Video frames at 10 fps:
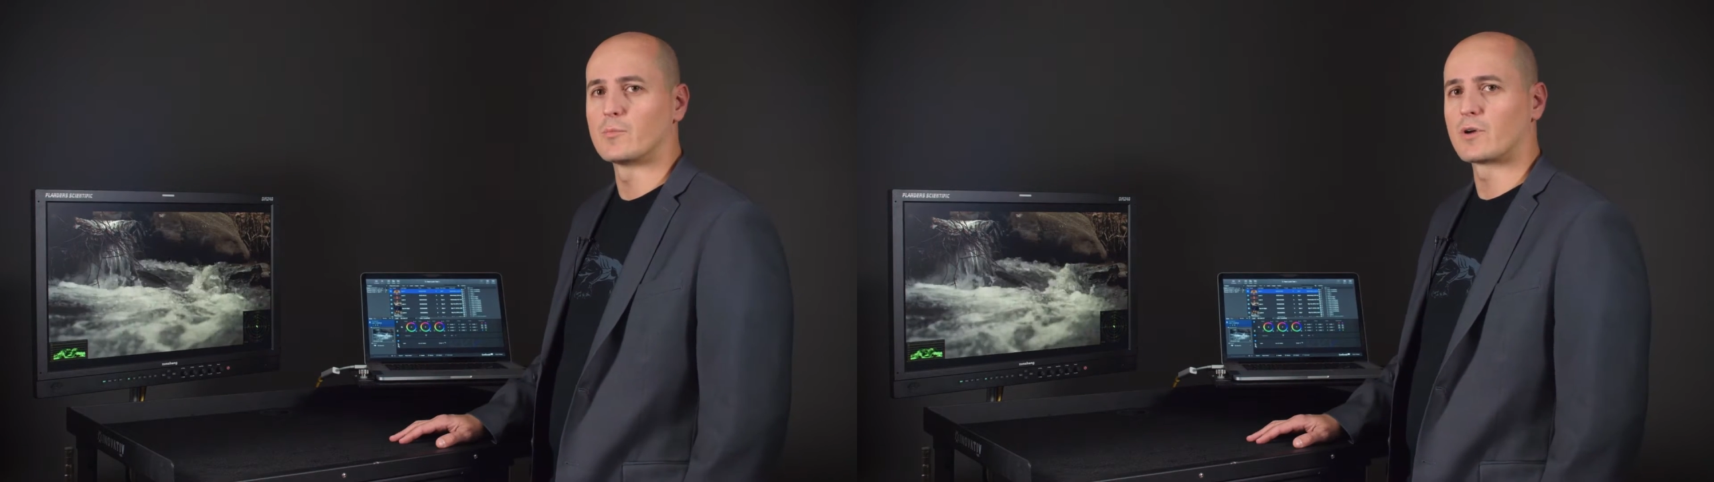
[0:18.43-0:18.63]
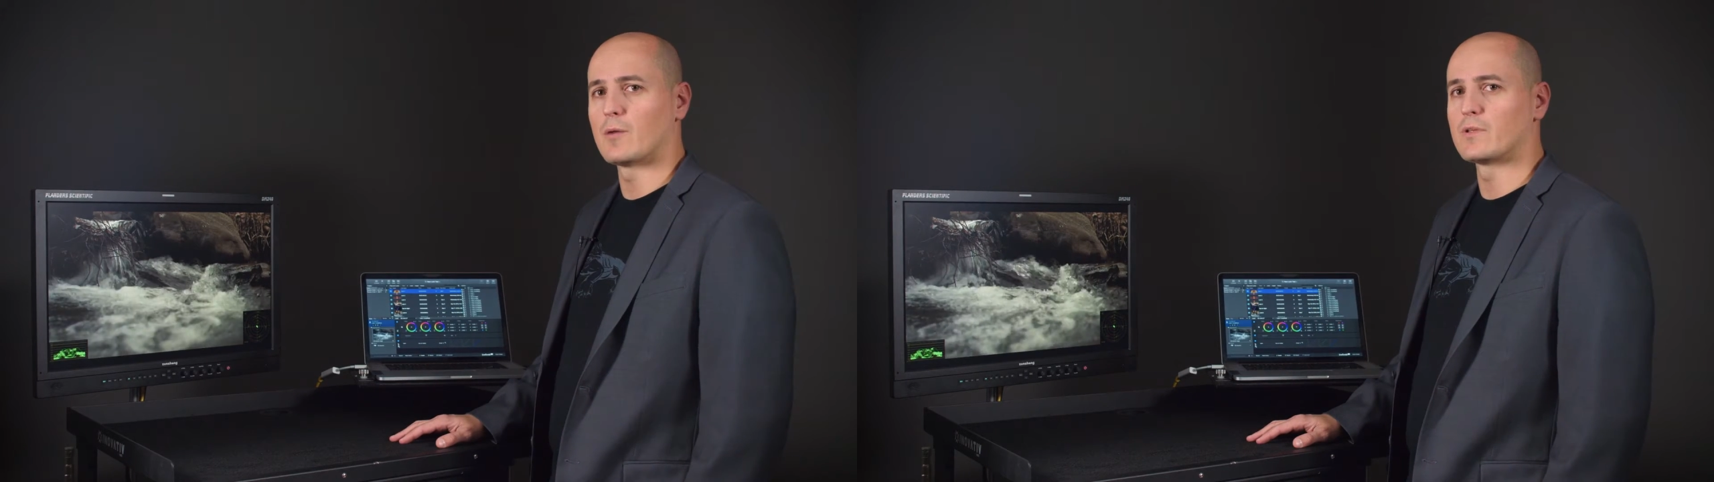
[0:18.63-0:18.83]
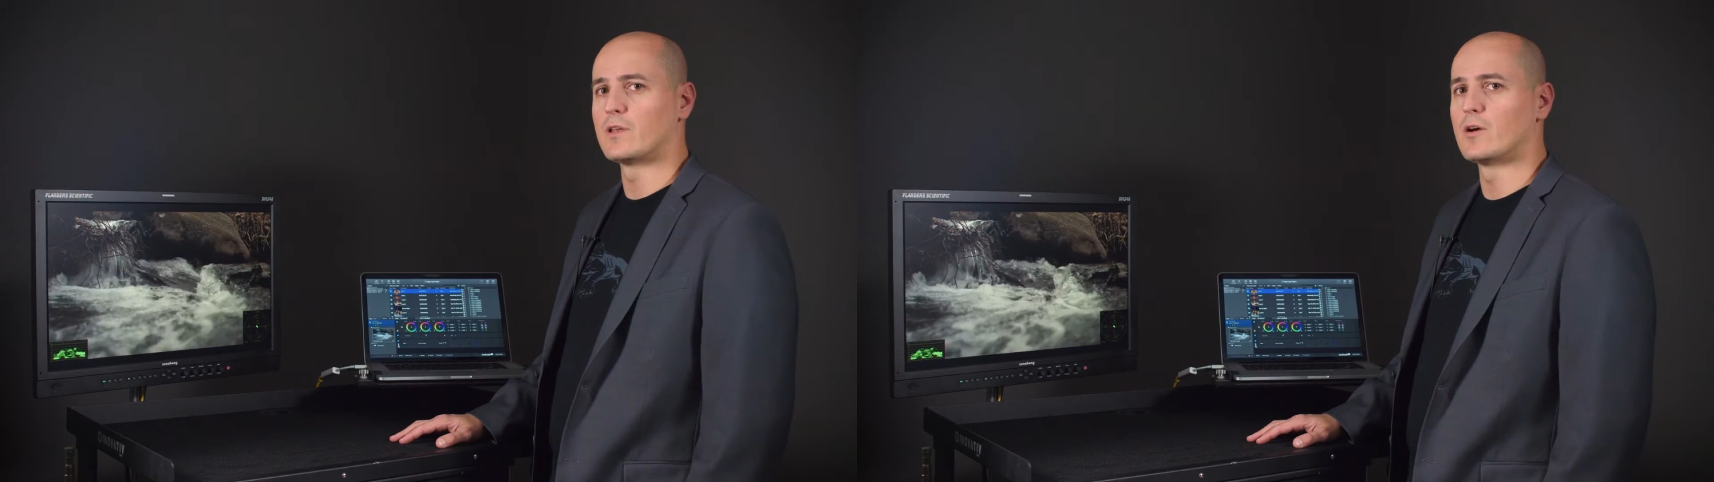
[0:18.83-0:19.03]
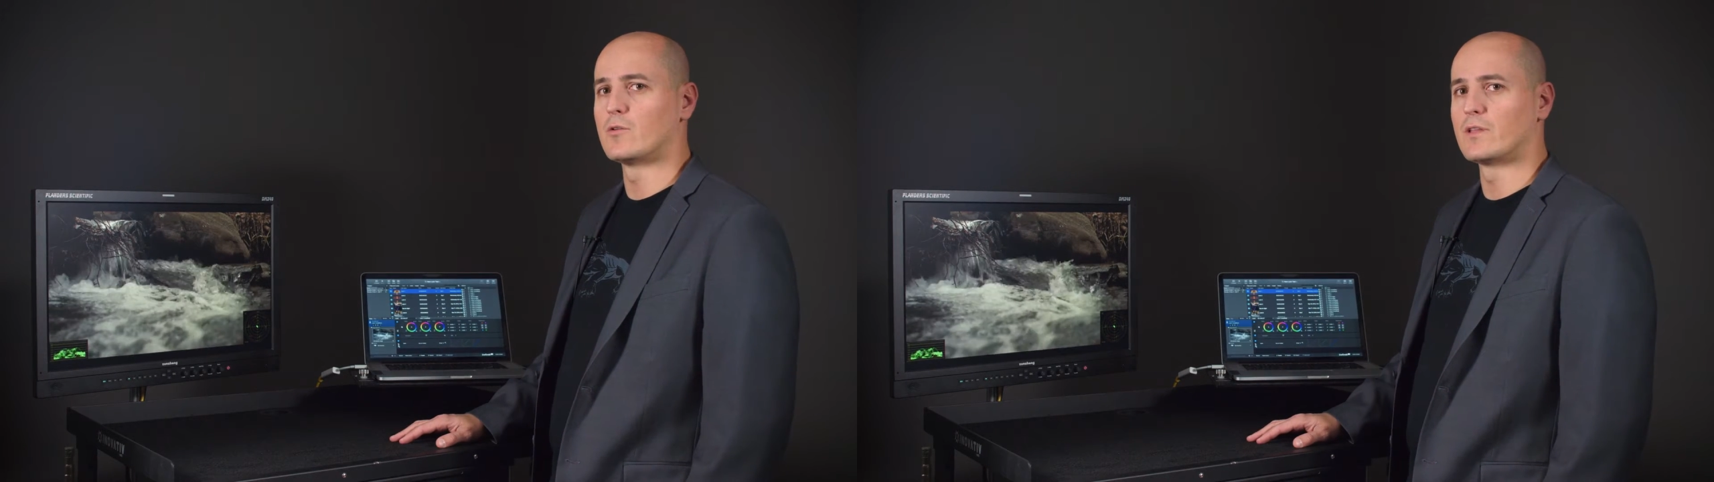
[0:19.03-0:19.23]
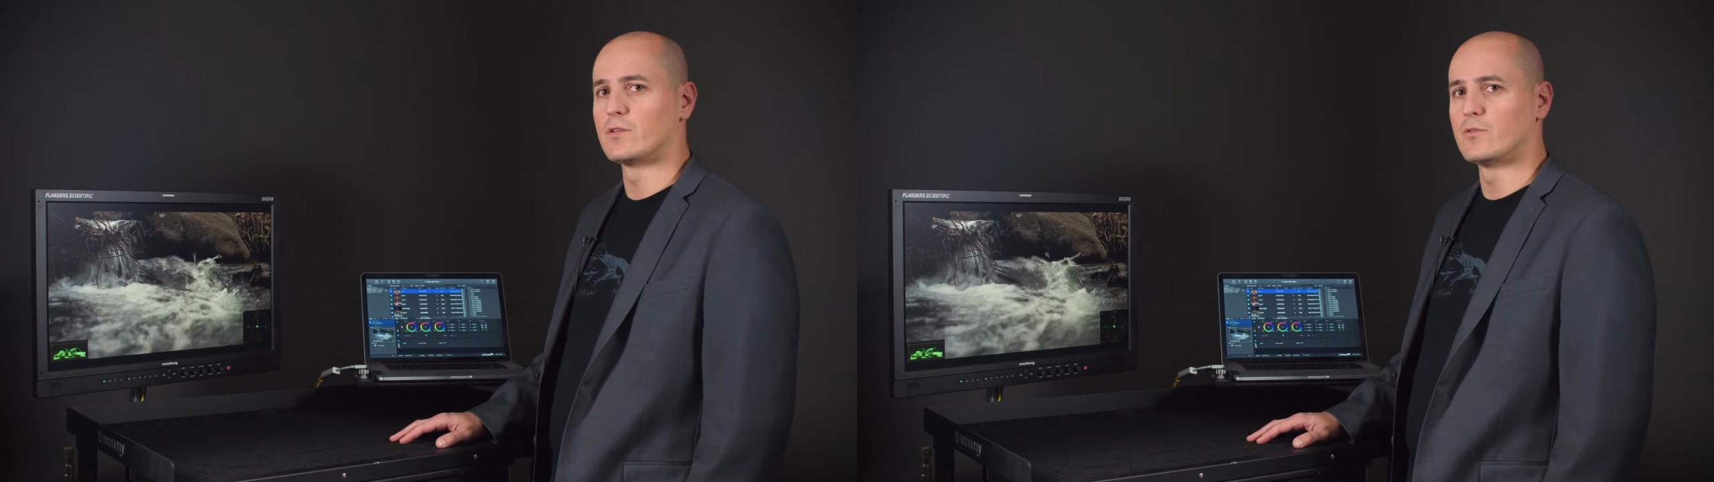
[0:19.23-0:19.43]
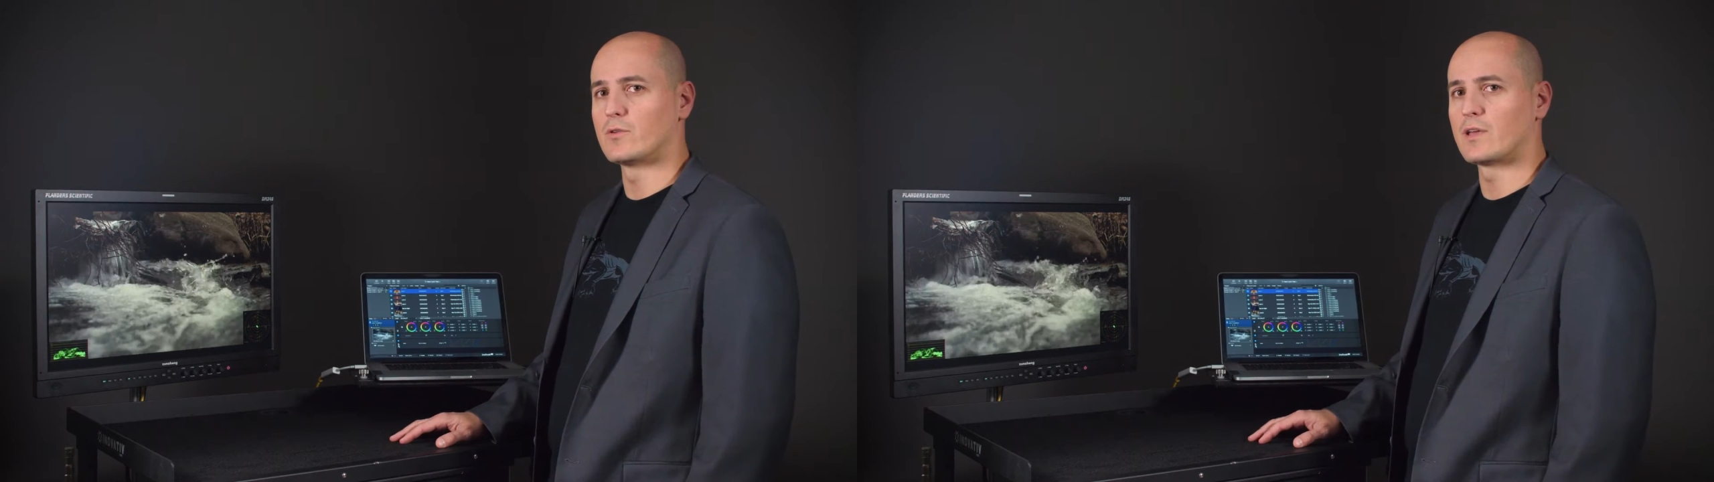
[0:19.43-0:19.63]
you probably know that you